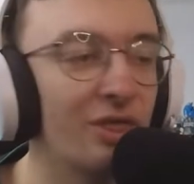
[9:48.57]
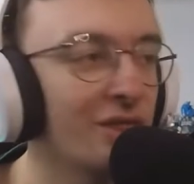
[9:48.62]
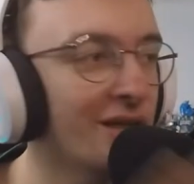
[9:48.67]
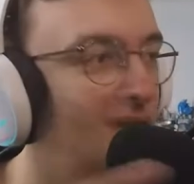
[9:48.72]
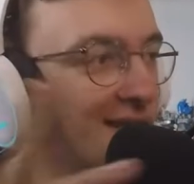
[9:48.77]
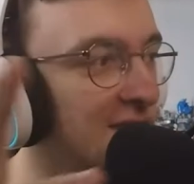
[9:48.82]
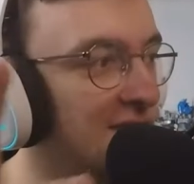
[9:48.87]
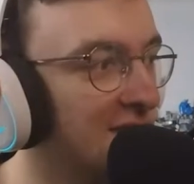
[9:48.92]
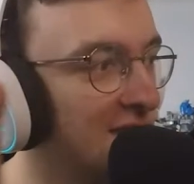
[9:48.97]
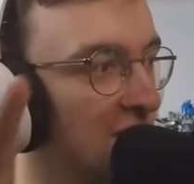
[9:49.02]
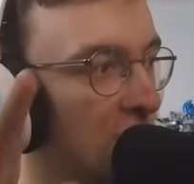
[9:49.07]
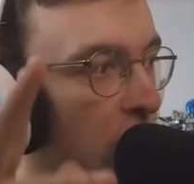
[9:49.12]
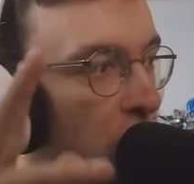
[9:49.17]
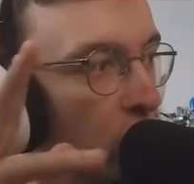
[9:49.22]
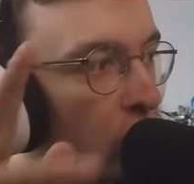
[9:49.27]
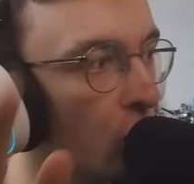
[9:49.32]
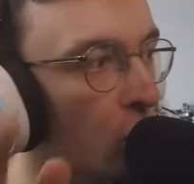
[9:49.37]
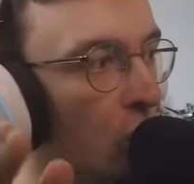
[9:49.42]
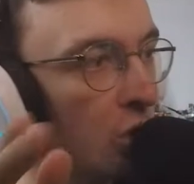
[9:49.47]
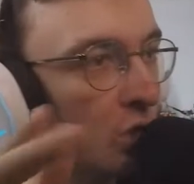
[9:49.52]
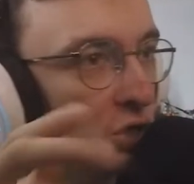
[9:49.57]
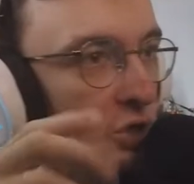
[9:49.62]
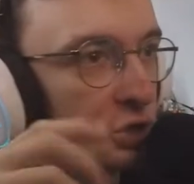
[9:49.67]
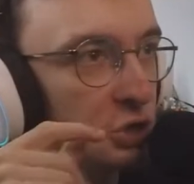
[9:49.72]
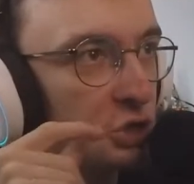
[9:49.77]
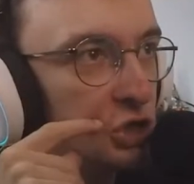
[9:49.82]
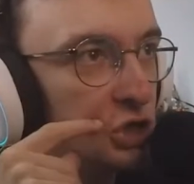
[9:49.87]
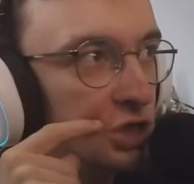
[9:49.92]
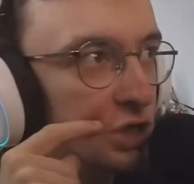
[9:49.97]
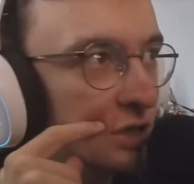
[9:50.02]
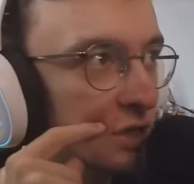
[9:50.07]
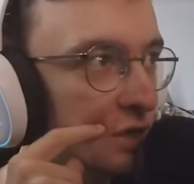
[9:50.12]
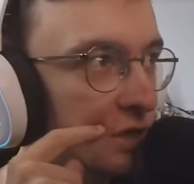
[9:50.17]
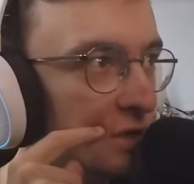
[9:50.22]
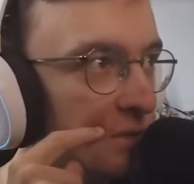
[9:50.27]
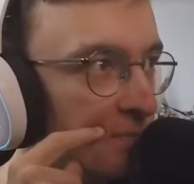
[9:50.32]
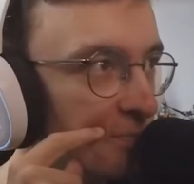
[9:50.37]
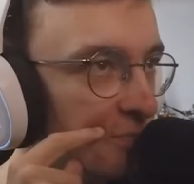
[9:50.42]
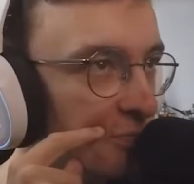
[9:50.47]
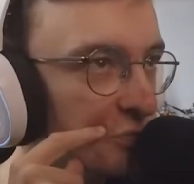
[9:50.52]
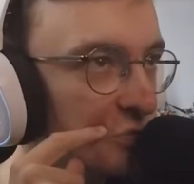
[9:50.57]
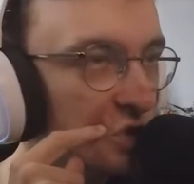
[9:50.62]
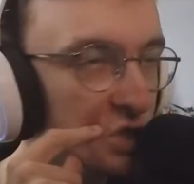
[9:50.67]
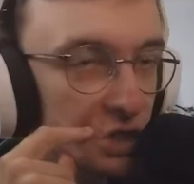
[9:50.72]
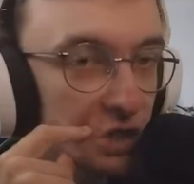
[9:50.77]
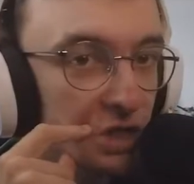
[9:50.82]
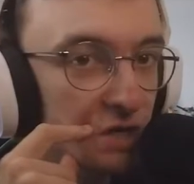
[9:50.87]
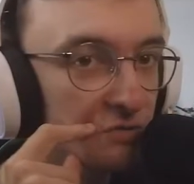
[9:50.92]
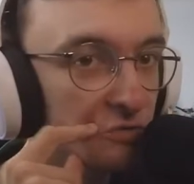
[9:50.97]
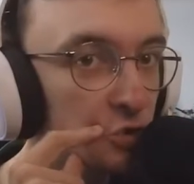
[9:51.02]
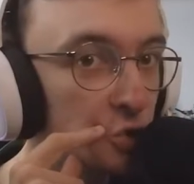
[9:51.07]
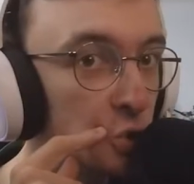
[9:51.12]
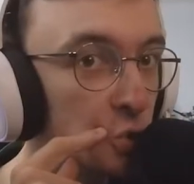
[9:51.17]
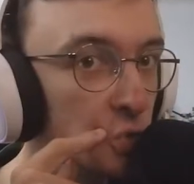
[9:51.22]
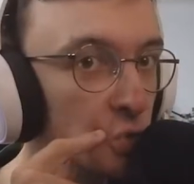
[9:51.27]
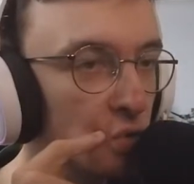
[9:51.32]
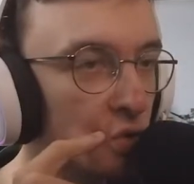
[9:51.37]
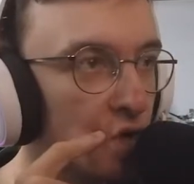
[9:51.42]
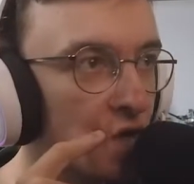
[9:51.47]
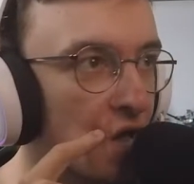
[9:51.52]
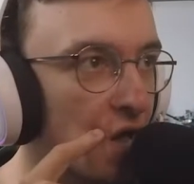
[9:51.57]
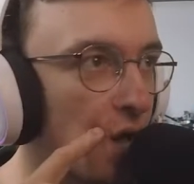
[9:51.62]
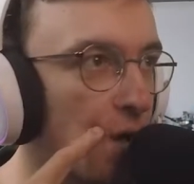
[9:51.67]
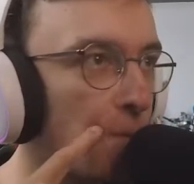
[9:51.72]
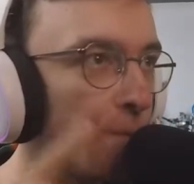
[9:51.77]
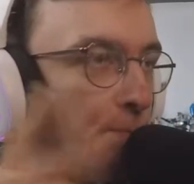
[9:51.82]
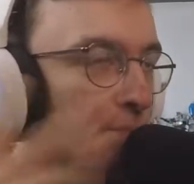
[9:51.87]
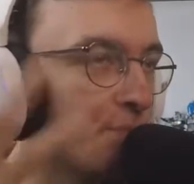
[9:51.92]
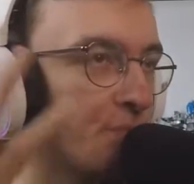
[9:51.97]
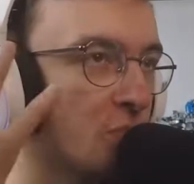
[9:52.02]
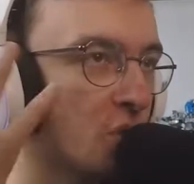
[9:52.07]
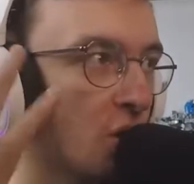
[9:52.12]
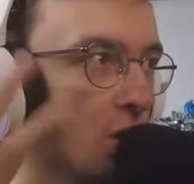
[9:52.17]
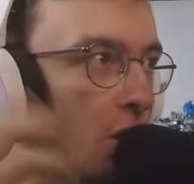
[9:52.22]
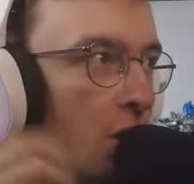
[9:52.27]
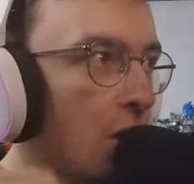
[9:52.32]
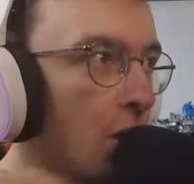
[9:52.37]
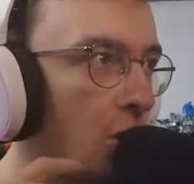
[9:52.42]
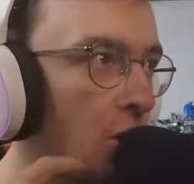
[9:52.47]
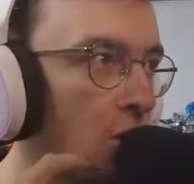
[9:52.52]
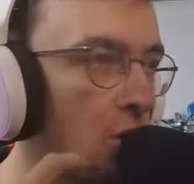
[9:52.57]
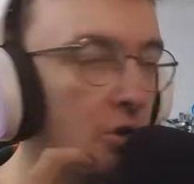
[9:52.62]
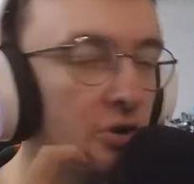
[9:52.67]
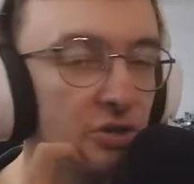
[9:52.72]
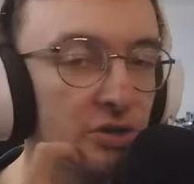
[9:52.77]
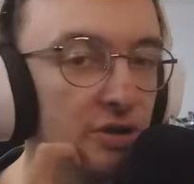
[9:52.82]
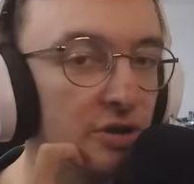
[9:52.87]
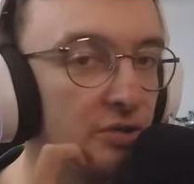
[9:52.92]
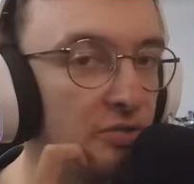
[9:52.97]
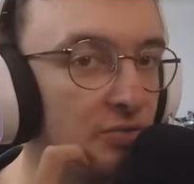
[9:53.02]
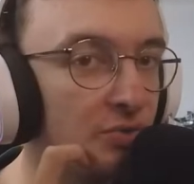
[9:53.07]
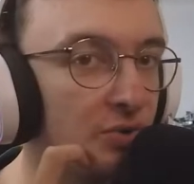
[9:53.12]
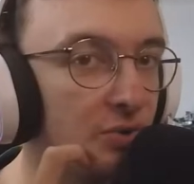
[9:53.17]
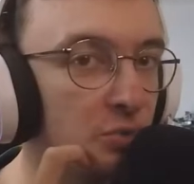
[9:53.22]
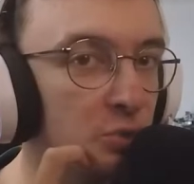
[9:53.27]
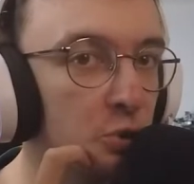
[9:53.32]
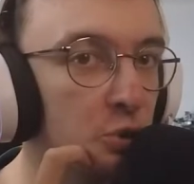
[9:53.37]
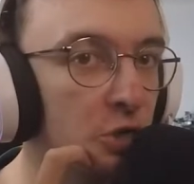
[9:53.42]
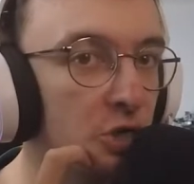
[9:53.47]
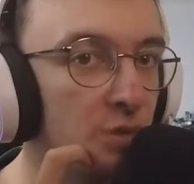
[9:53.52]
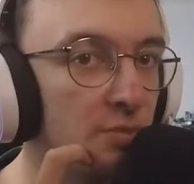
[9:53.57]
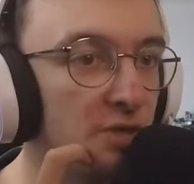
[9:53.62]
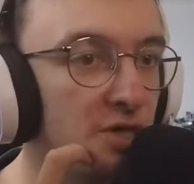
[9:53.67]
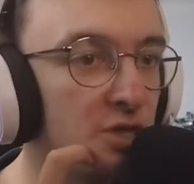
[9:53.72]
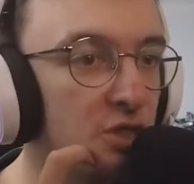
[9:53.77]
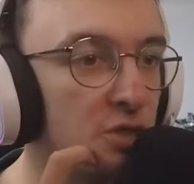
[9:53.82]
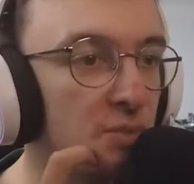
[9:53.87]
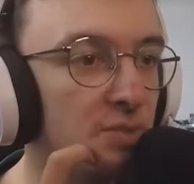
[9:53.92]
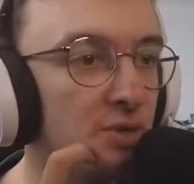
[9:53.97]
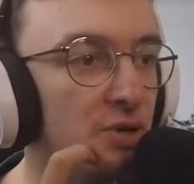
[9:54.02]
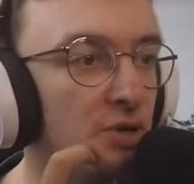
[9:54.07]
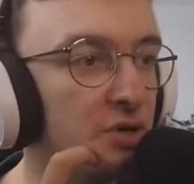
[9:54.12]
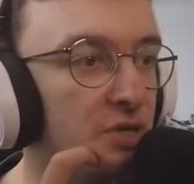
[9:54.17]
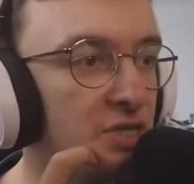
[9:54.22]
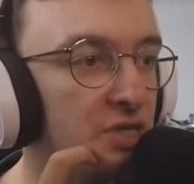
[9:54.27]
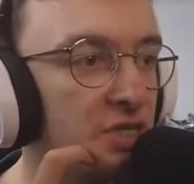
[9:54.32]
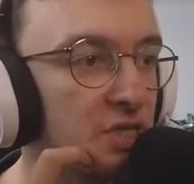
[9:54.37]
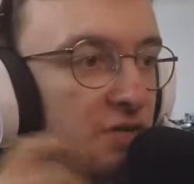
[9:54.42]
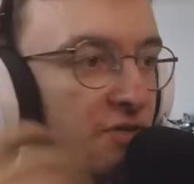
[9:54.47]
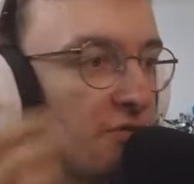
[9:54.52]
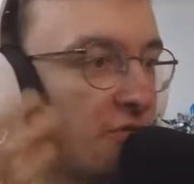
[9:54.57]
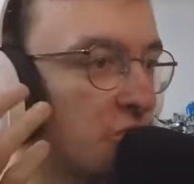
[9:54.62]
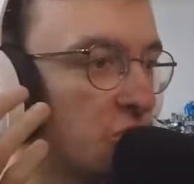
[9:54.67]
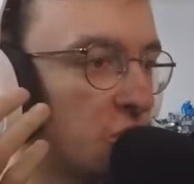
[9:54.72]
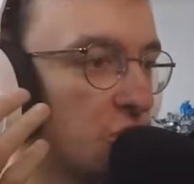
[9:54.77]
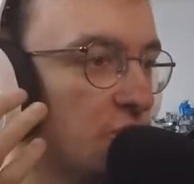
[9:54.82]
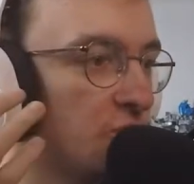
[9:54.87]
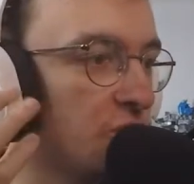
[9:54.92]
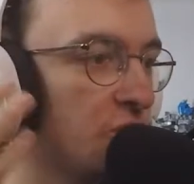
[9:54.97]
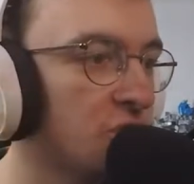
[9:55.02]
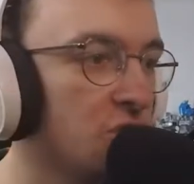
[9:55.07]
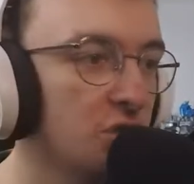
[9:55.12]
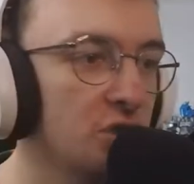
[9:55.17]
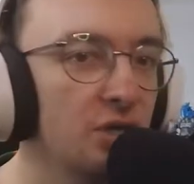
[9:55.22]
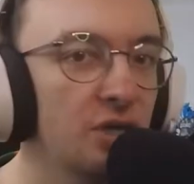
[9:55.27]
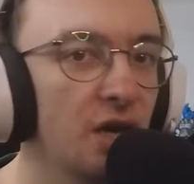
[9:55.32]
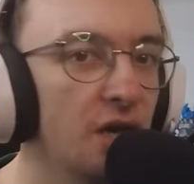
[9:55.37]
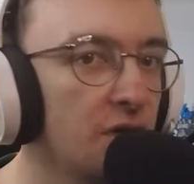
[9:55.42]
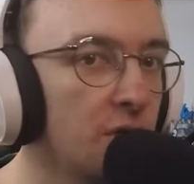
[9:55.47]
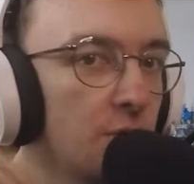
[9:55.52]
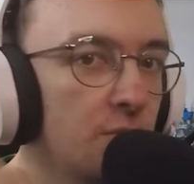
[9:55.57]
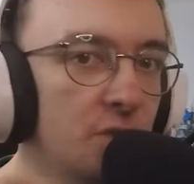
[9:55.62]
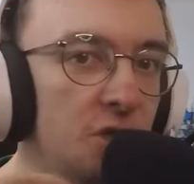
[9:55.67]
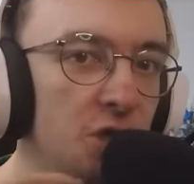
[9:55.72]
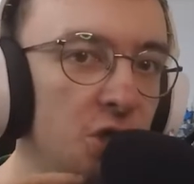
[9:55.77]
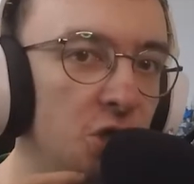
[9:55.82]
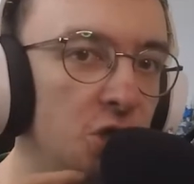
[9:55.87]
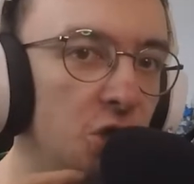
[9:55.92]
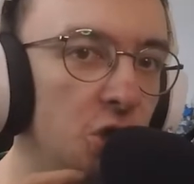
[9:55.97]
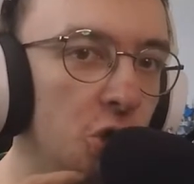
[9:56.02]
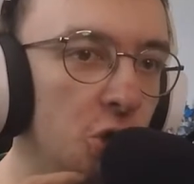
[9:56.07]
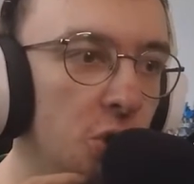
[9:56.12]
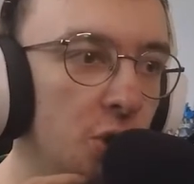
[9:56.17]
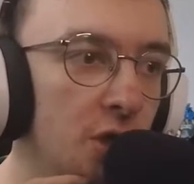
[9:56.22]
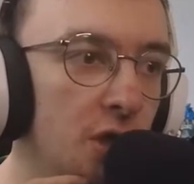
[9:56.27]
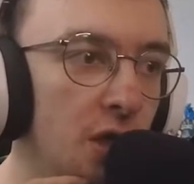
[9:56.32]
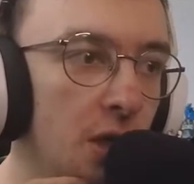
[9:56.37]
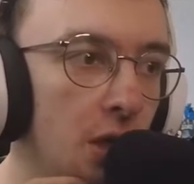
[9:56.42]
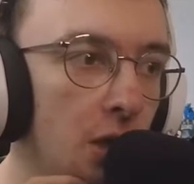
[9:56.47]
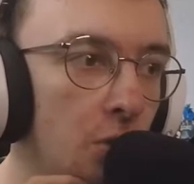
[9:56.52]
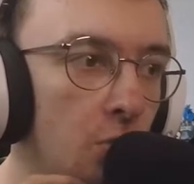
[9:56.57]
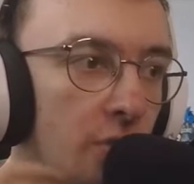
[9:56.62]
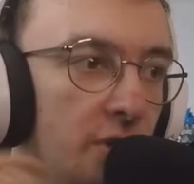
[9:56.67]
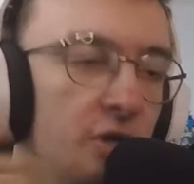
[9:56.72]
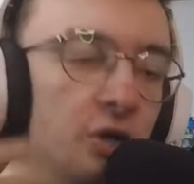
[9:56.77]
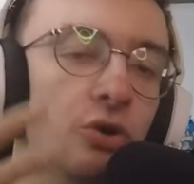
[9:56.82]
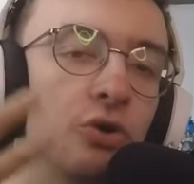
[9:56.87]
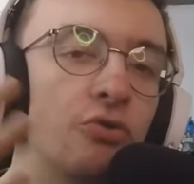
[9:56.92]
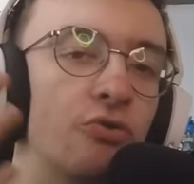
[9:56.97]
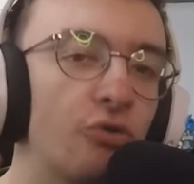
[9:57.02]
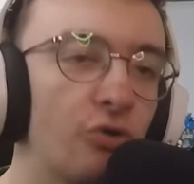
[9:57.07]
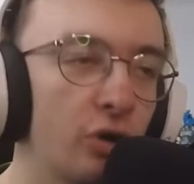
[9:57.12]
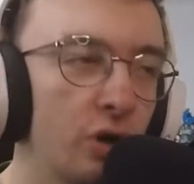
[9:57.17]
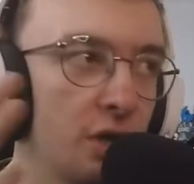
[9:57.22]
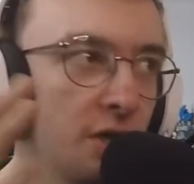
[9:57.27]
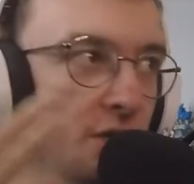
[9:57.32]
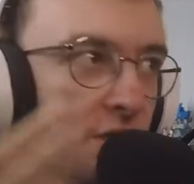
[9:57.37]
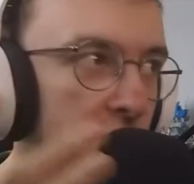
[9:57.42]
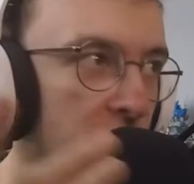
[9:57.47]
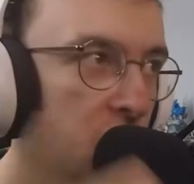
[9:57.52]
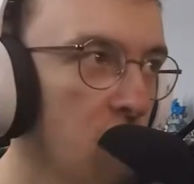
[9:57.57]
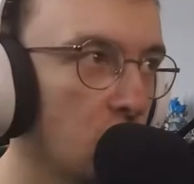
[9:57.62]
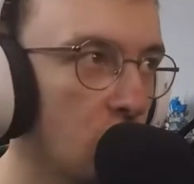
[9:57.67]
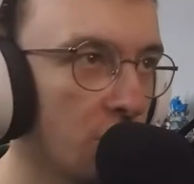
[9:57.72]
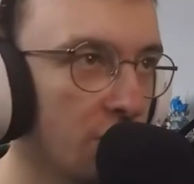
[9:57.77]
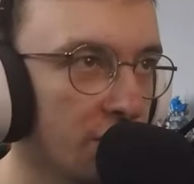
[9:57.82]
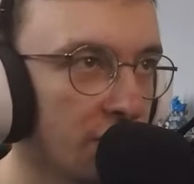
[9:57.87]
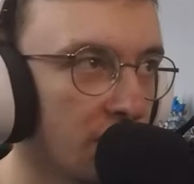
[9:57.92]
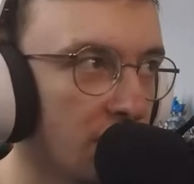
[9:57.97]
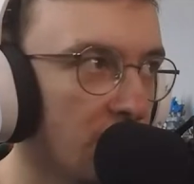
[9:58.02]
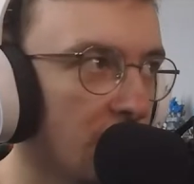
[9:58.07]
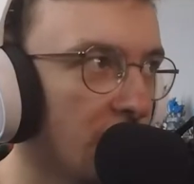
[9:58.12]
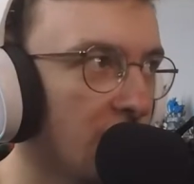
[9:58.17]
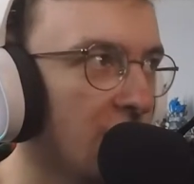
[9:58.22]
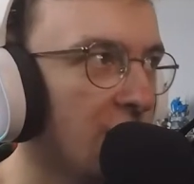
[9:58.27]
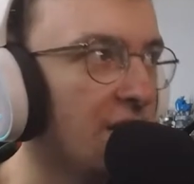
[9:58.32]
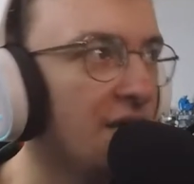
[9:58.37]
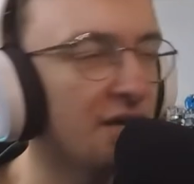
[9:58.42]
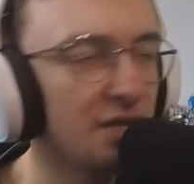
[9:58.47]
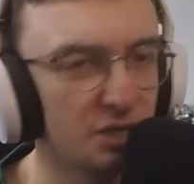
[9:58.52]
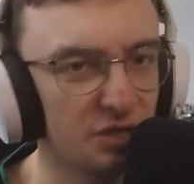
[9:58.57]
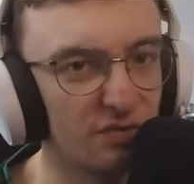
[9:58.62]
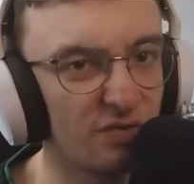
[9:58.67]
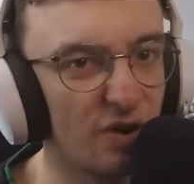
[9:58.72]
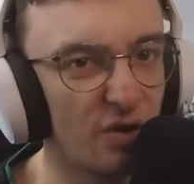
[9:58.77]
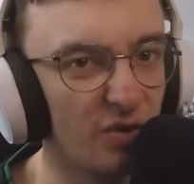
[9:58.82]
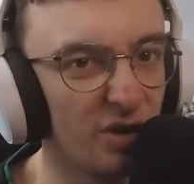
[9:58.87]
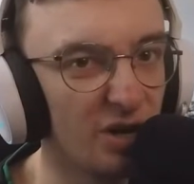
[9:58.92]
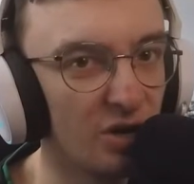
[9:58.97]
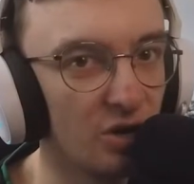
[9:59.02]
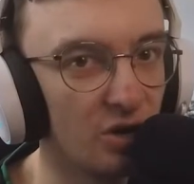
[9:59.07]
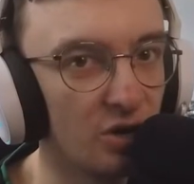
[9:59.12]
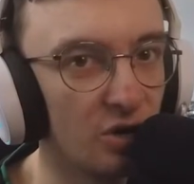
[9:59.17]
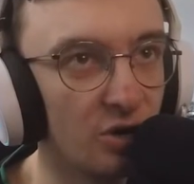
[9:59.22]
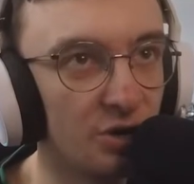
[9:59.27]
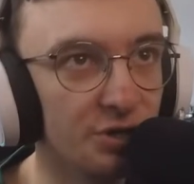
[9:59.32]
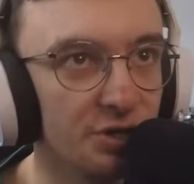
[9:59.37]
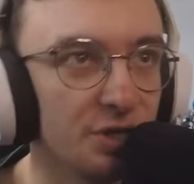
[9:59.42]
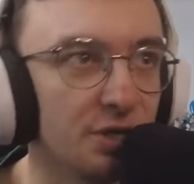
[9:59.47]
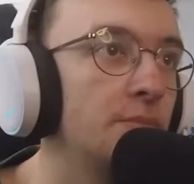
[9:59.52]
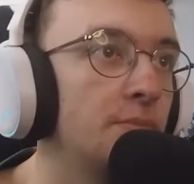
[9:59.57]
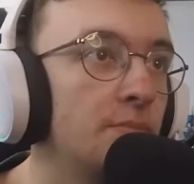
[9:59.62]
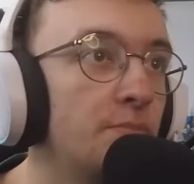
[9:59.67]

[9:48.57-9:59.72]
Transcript: That was TF 2 Roulette. Harder than I thought it was going to be, to be honest. For some reason, getting a mini sentry kill when you really need one is very hard.